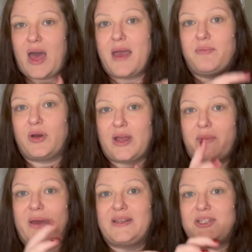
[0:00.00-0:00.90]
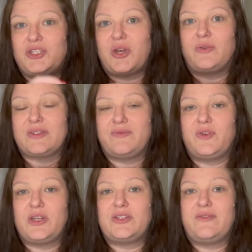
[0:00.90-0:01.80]
put up. I did show some
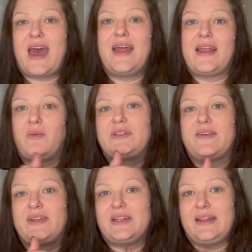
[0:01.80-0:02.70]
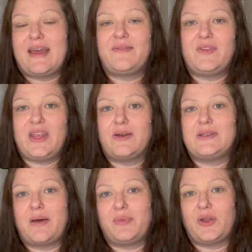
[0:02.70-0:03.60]
footage of that, and I will definitely link that video
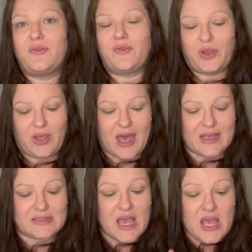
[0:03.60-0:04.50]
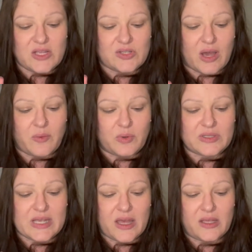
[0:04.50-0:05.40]
down below for you guys. So I will
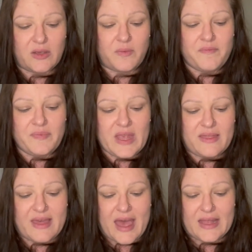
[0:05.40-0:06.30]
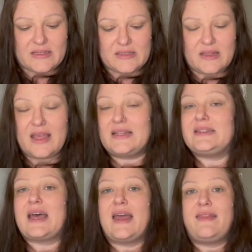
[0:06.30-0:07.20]
tell you that
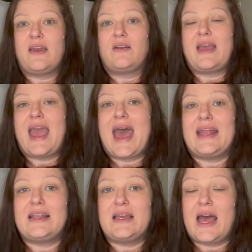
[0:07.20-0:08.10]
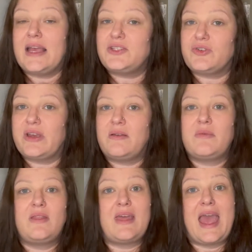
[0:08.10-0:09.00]
inside there they had ice cream,
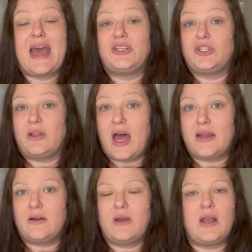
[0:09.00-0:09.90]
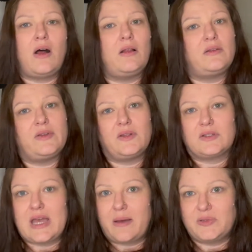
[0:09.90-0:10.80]
they had gelato, and all of it looked
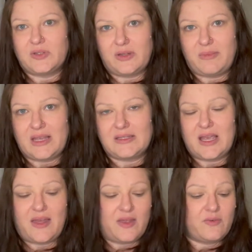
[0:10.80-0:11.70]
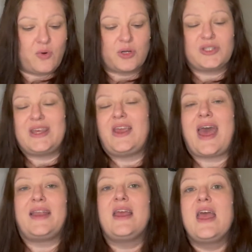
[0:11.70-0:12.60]
absolutely amazing. And then of course they
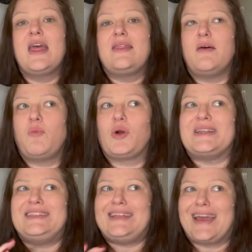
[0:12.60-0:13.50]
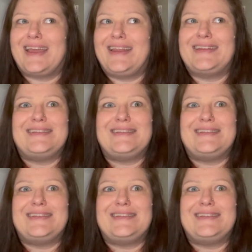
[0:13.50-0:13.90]
had the more decadent,